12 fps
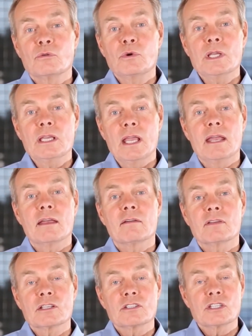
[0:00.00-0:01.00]
that we
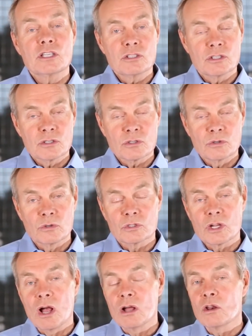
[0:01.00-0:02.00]
have extension
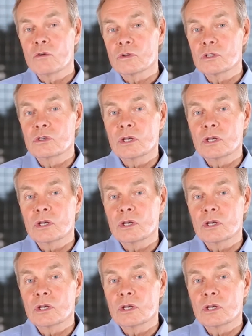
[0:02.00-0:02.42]
schools all over